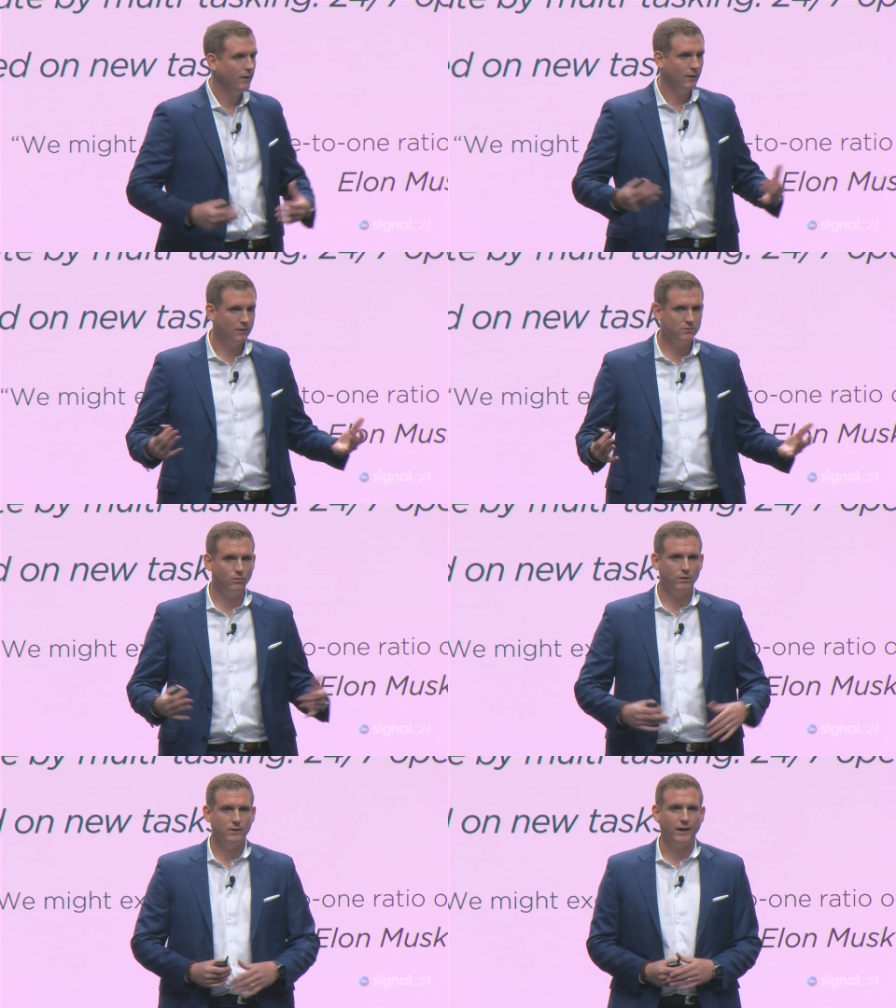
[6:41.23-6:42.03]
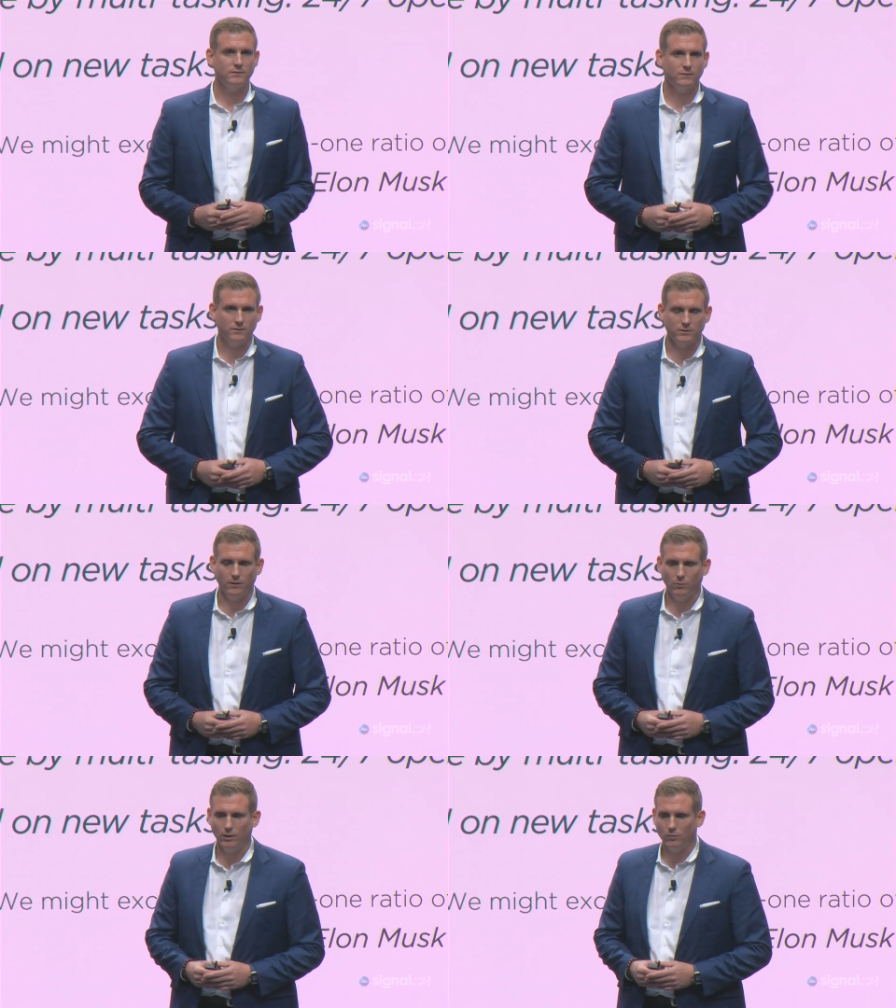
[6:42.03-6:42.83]
that's doing tasks in the same
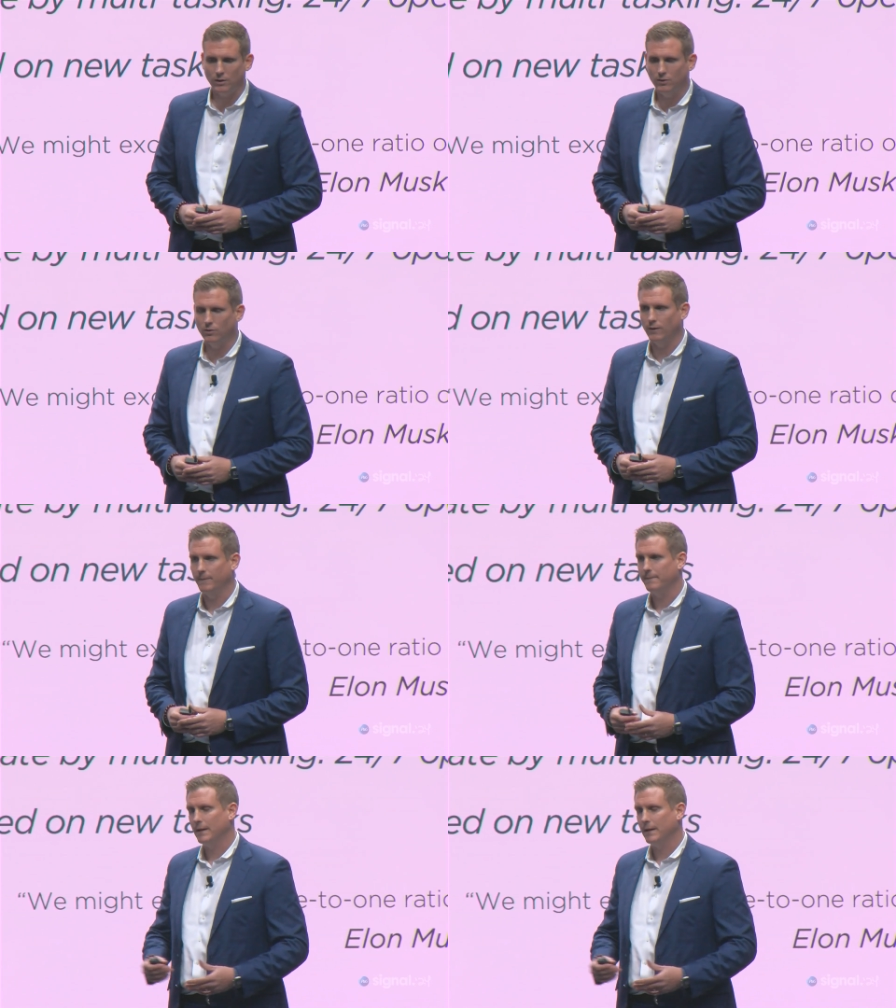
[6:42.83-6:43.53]
way we do it.